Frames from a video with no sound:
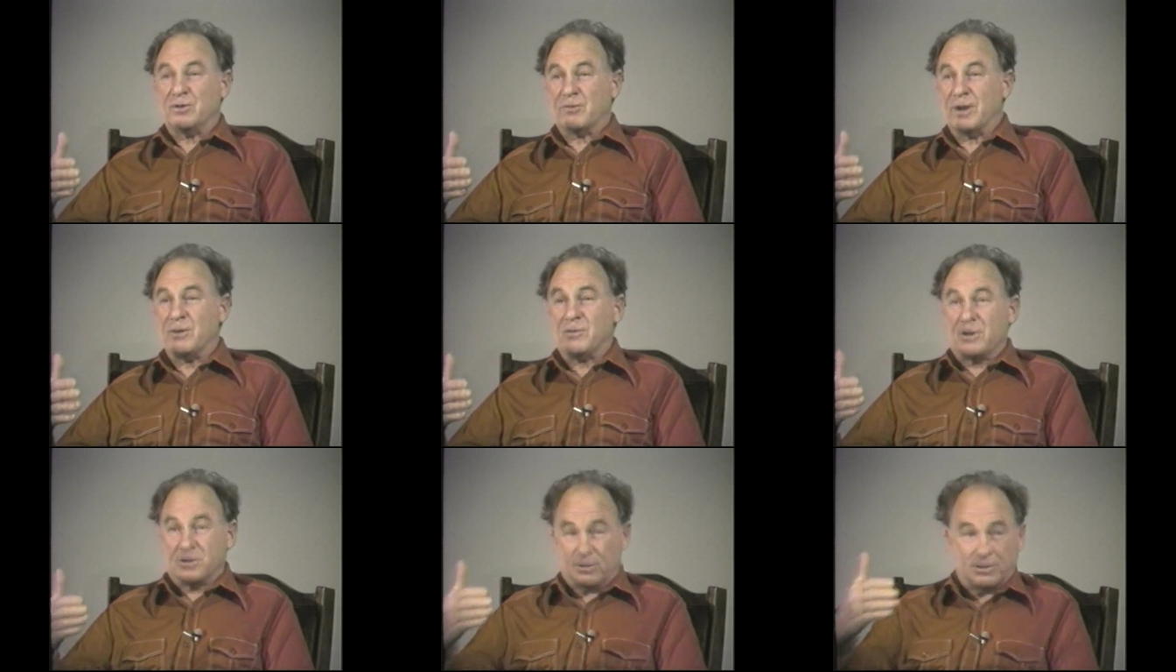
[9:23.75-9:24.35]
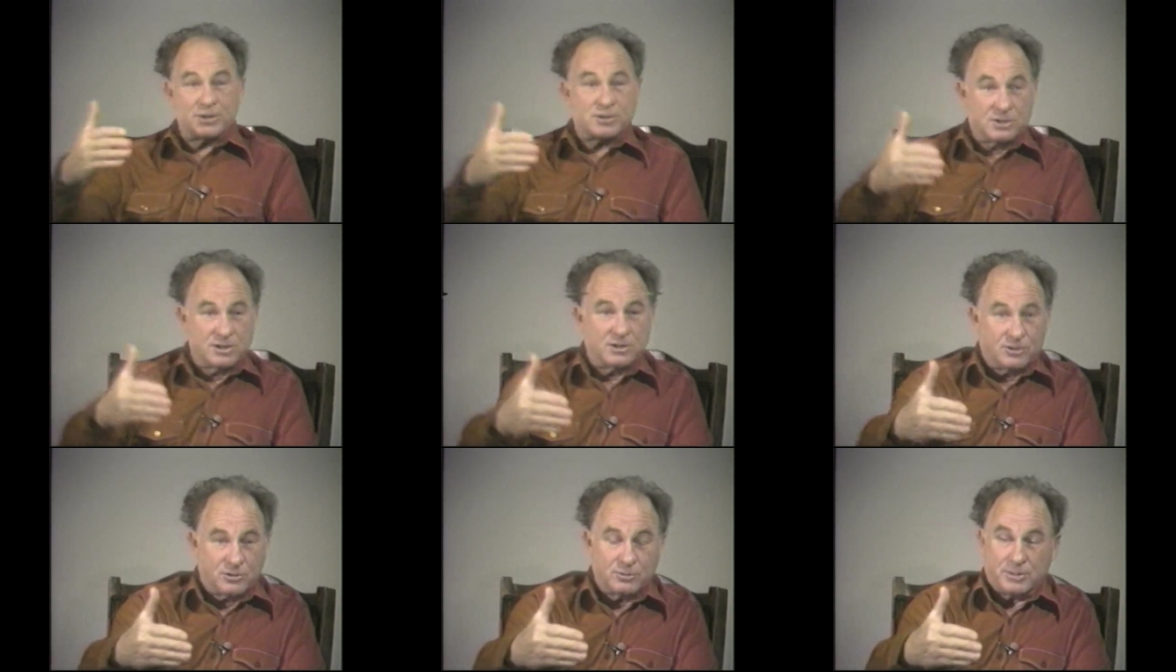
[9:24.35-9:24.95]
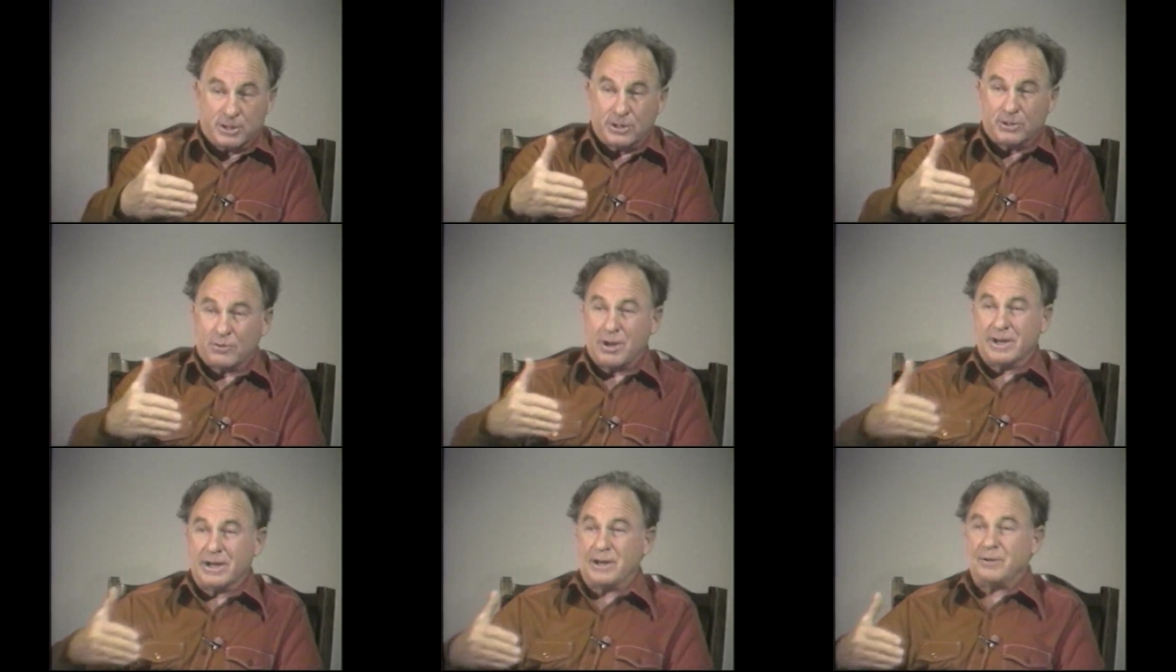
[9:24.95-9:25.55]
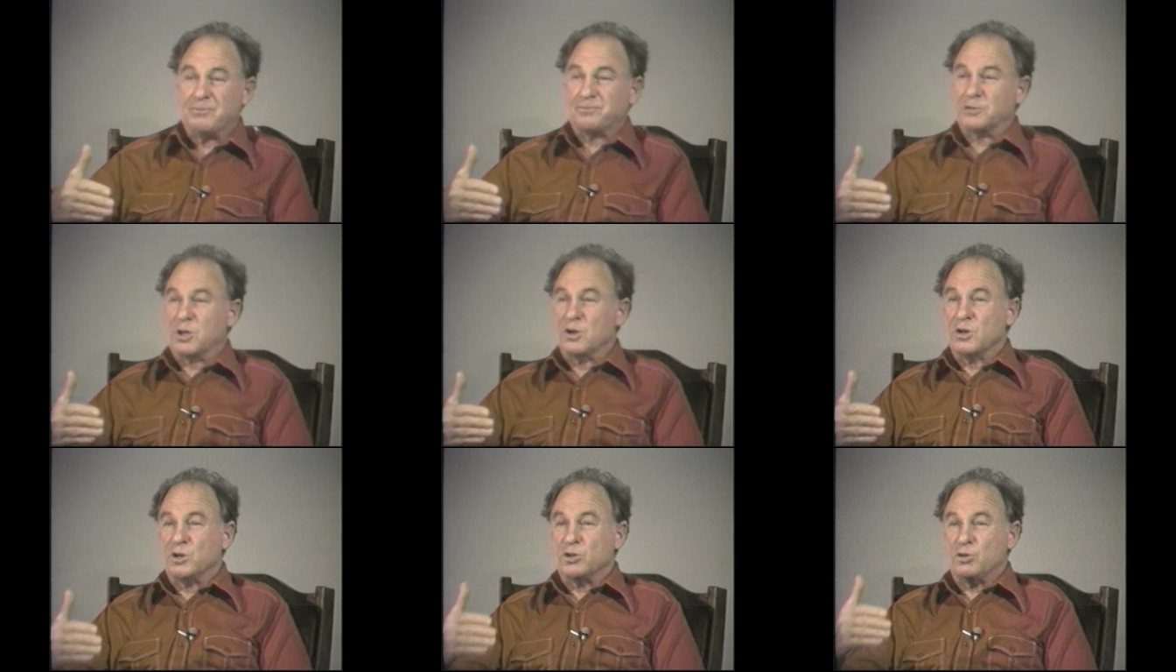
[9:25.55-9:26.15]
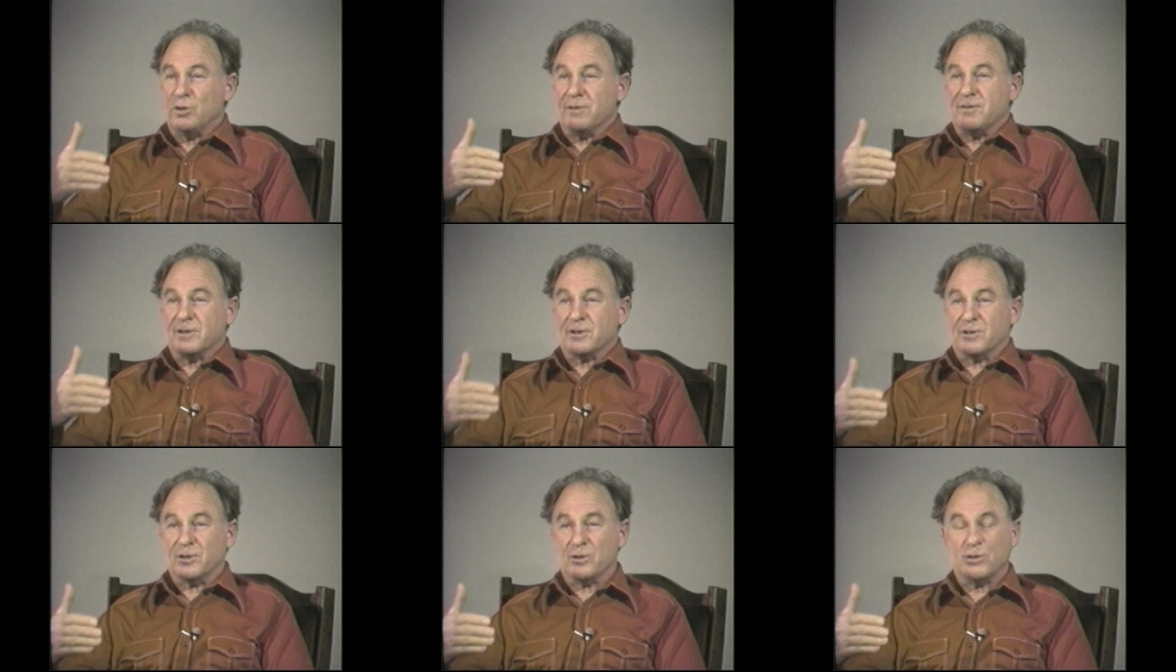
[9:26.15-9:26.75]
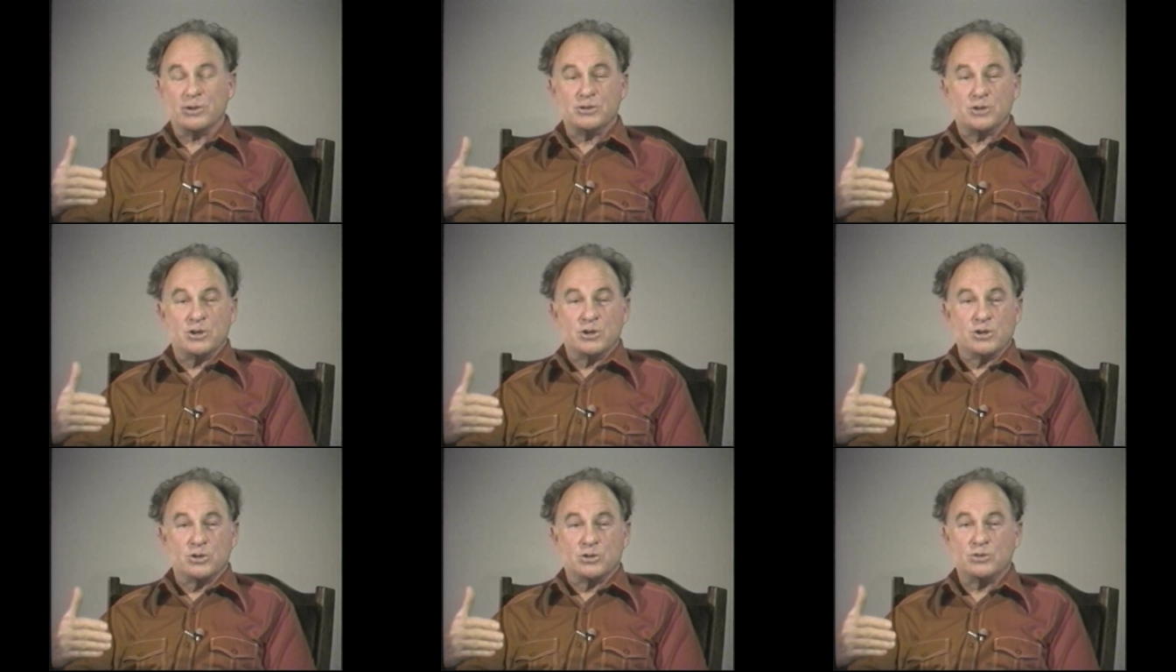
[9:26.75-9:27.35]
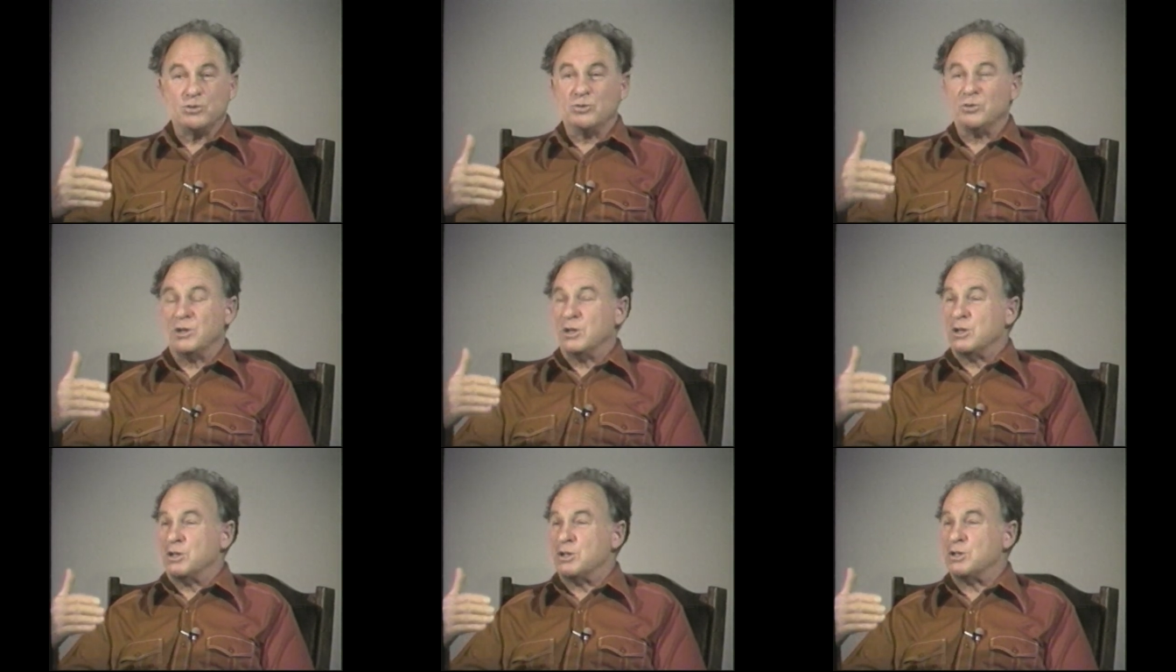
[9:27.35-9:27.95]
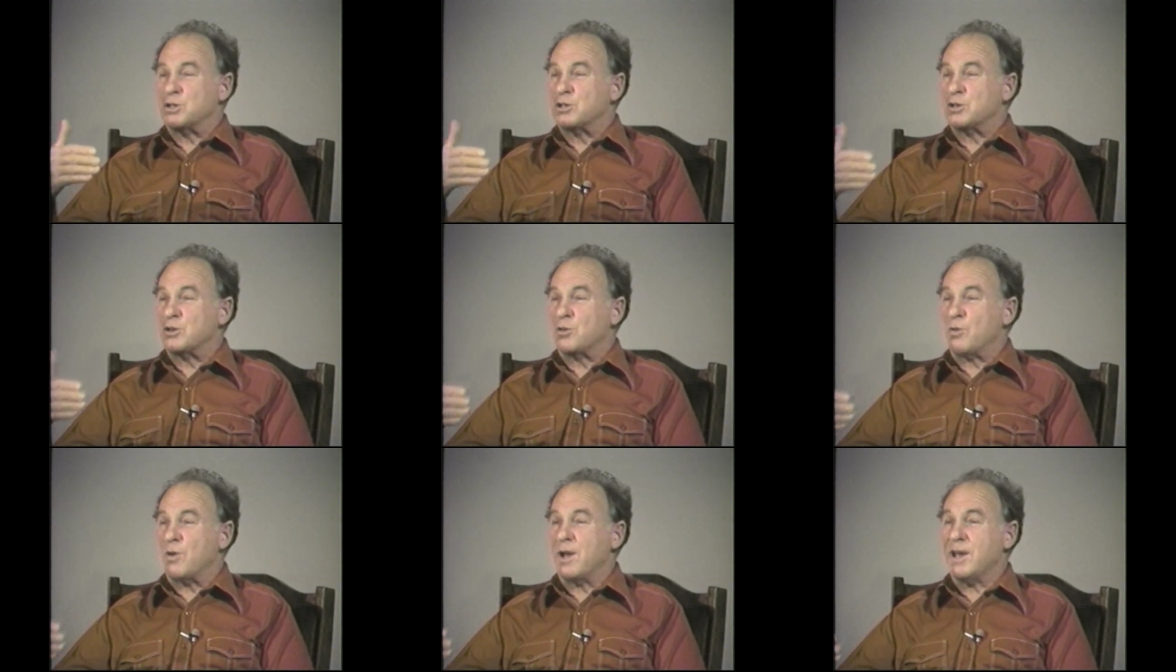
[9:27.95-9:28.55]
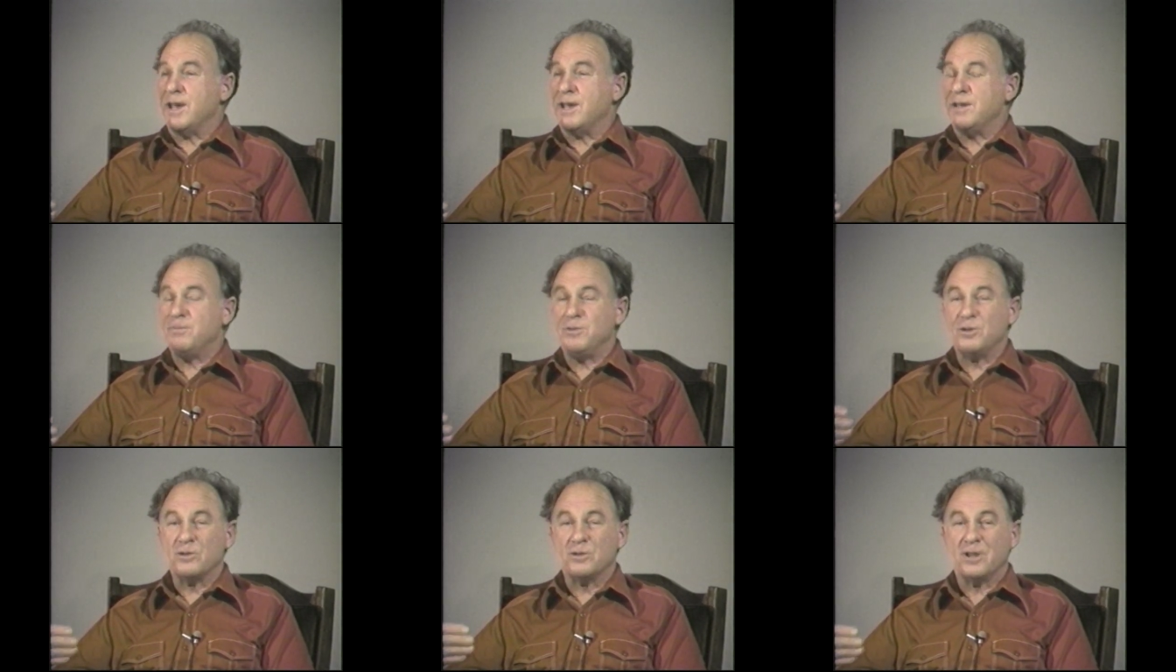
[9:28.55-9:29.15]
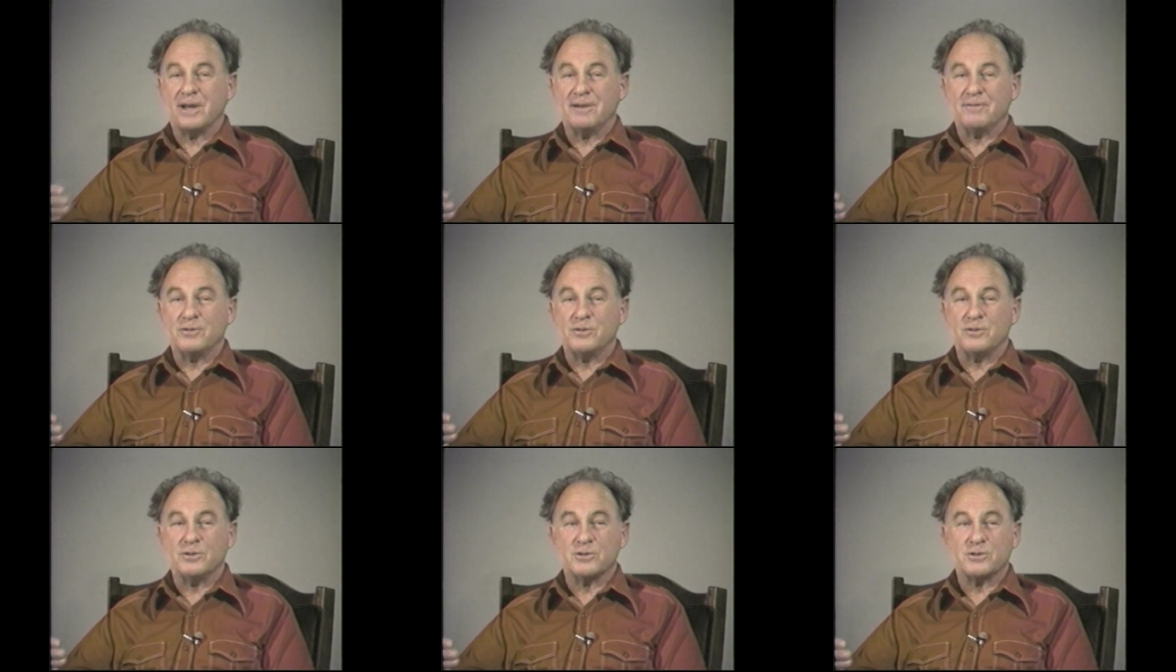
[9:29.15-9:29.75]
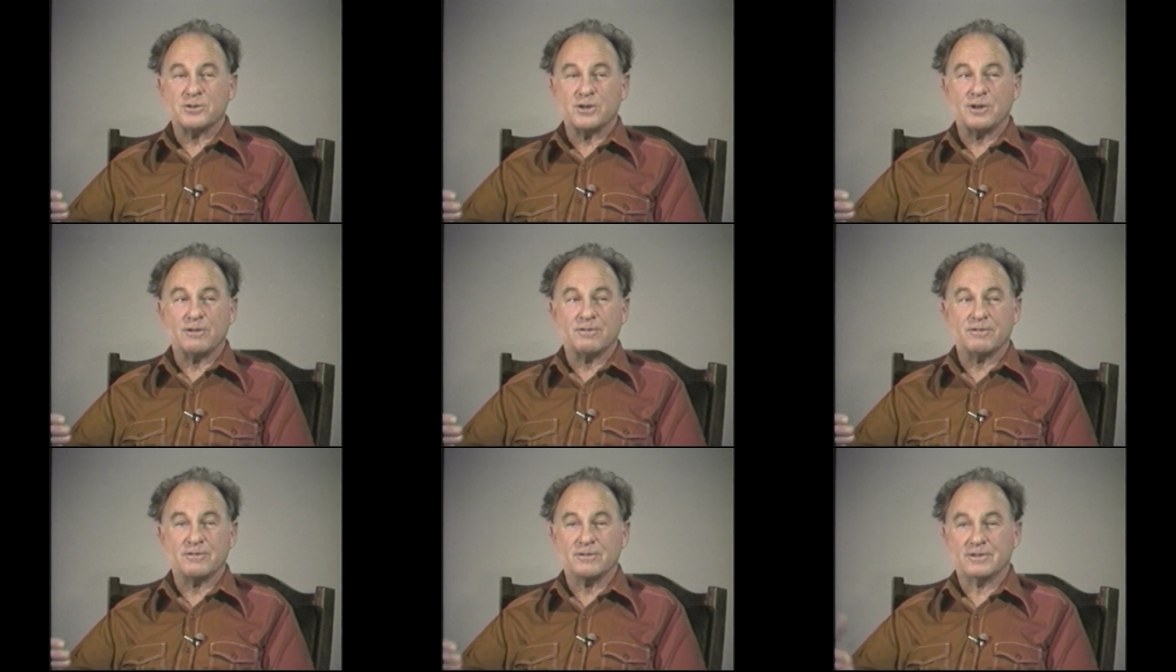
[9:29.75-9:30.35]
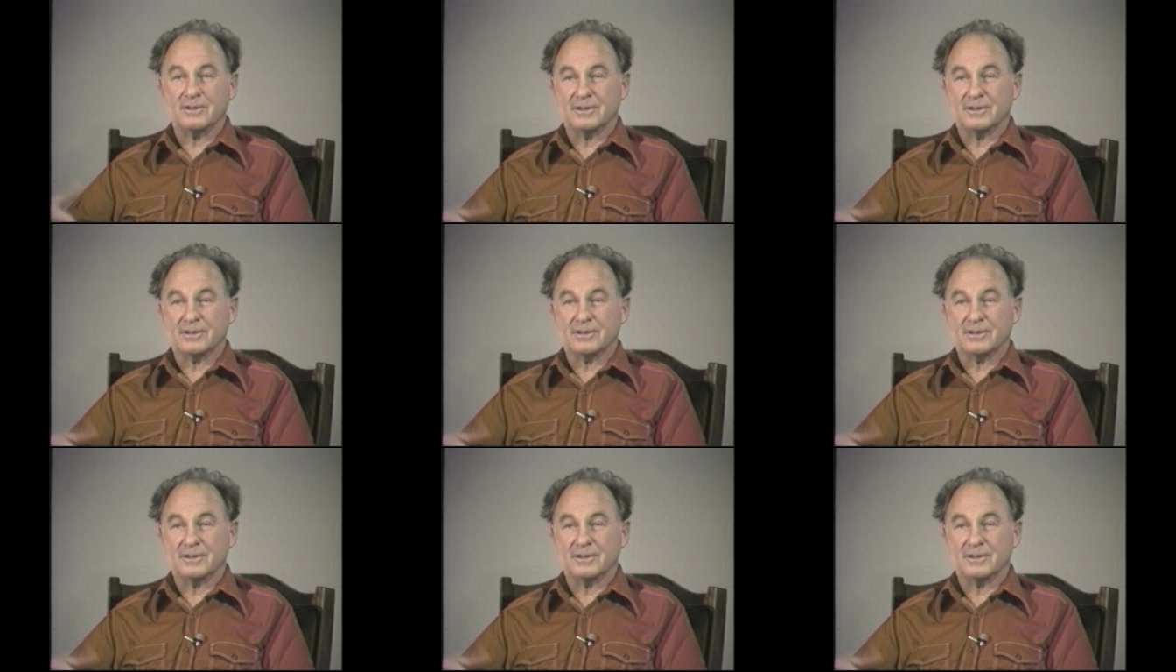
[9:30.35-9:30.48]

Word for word: right while you're listening to me right now, do you have the courage to describe your life to yourself?